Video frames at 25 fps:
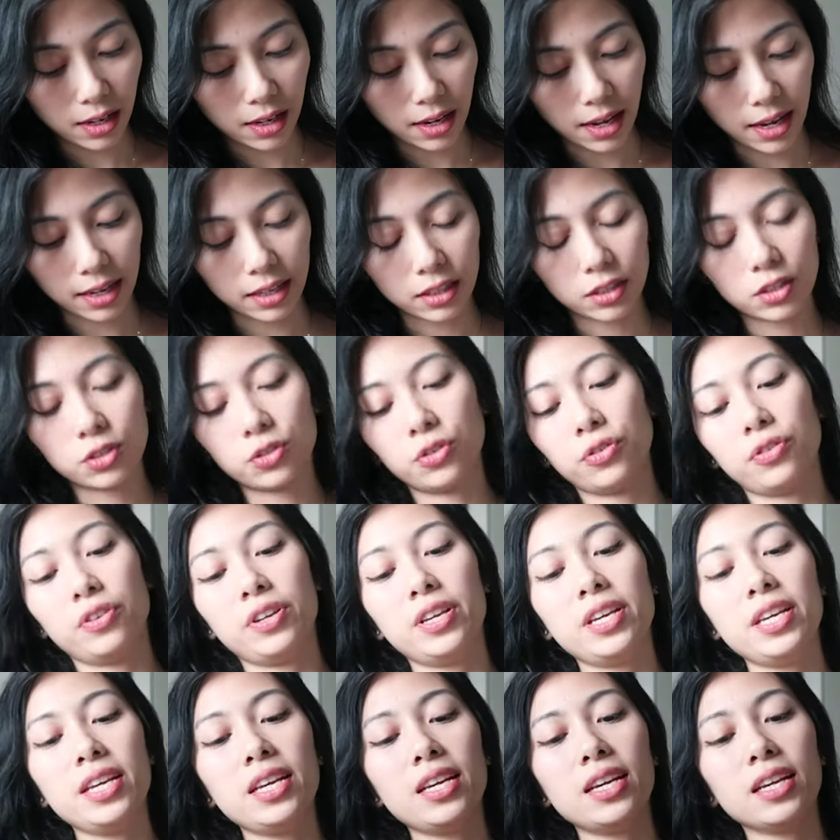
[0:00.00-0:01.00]

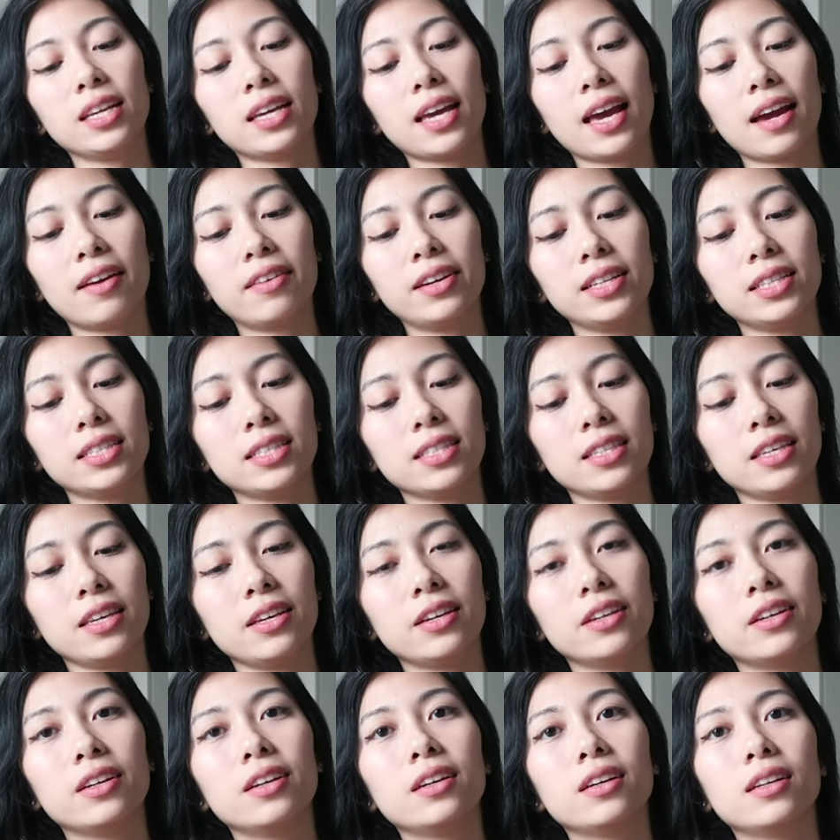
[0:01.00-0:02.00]
3 carrots
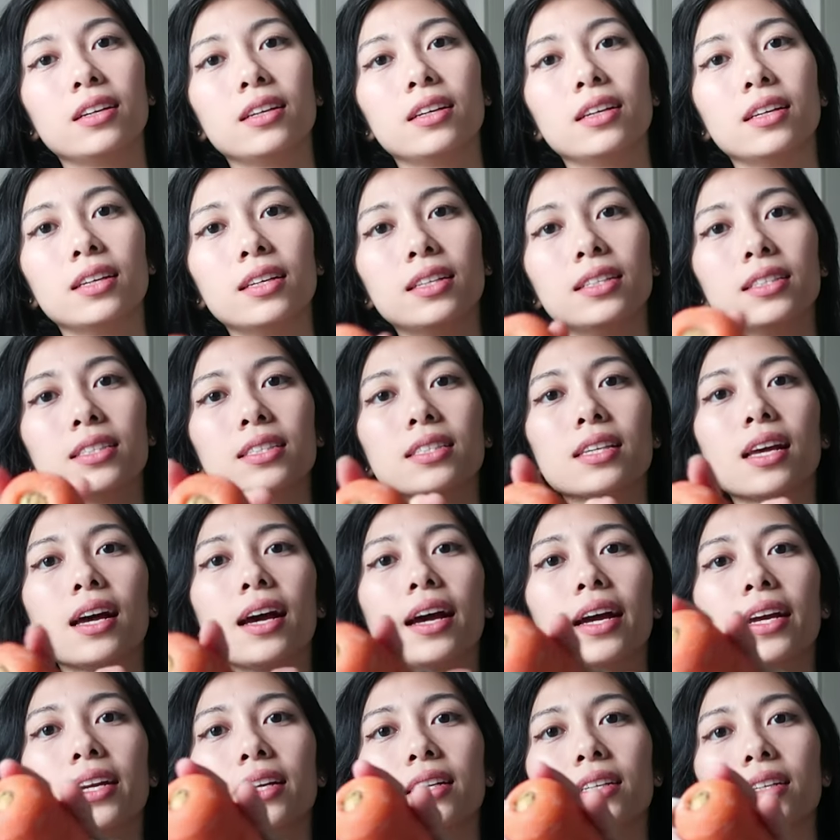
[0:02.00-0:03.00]
here
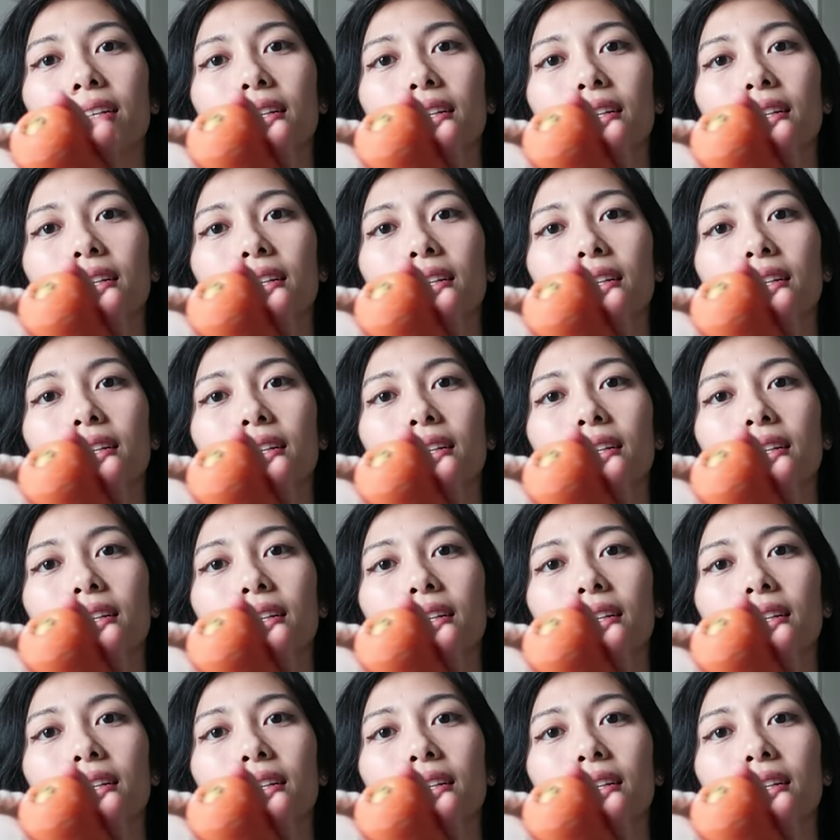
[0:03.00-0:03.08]
inside.